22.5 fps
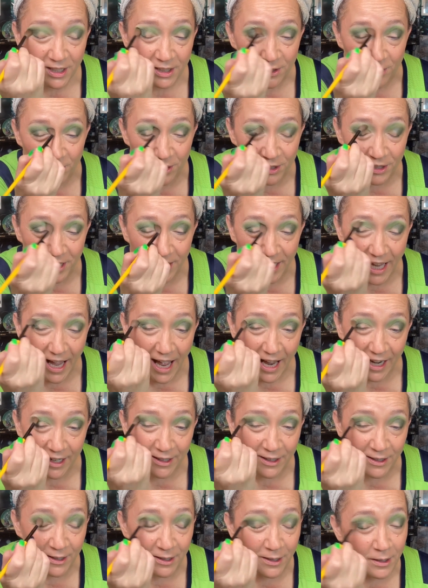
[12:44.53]
looking at
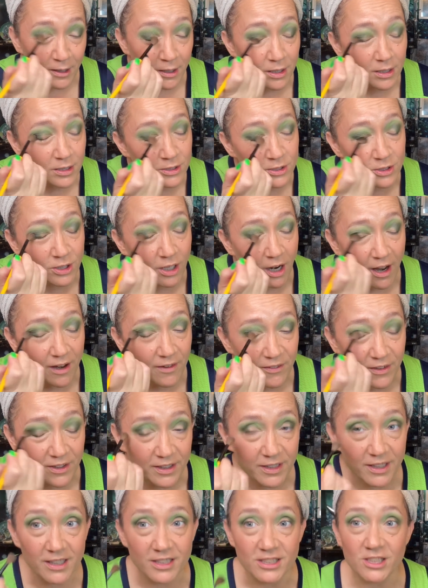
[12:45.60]
her
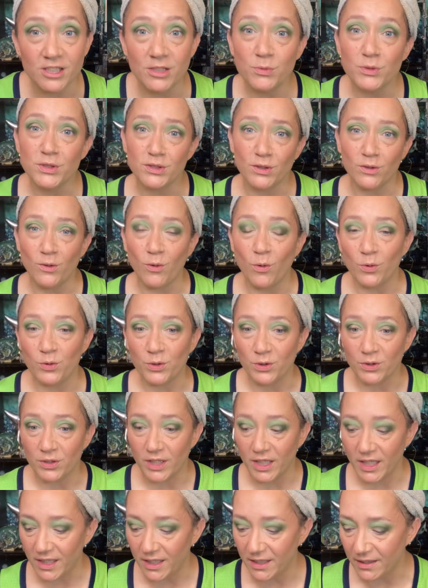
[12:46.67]
driving because she was an older
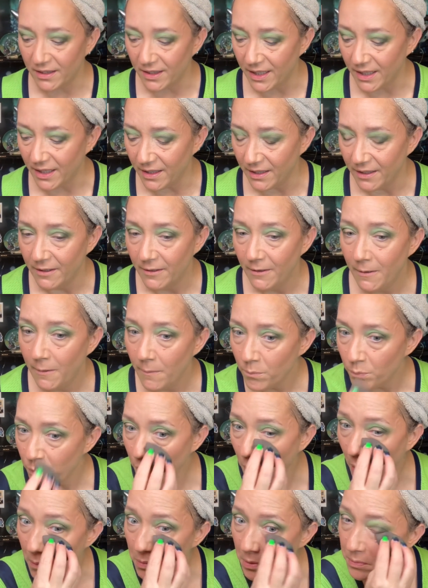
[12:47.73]
lady like
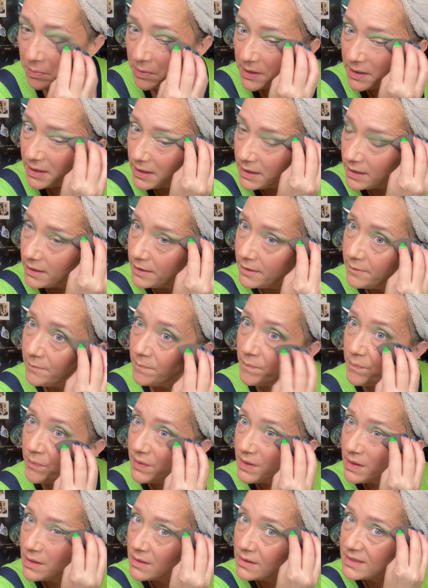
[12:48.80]
probably
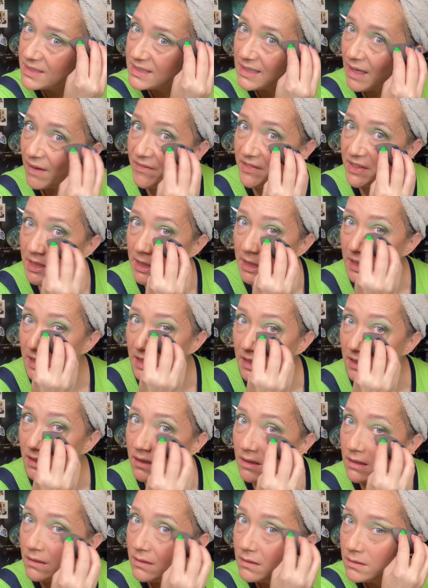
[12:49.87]
70
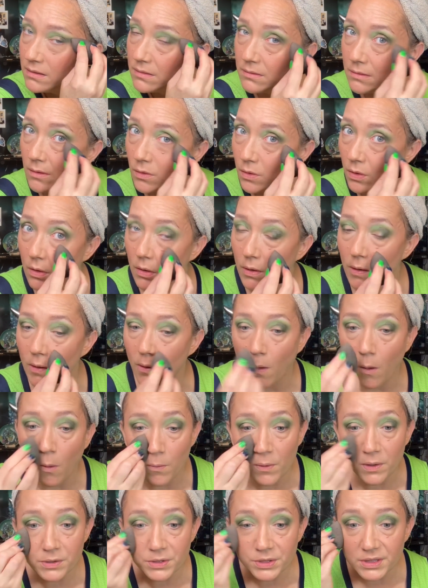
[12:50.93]
or
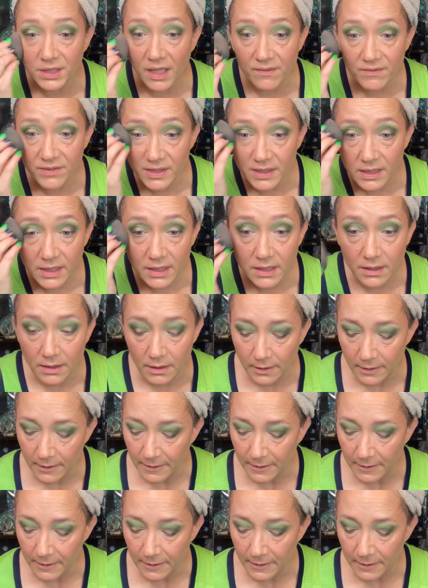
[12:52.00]
almost 70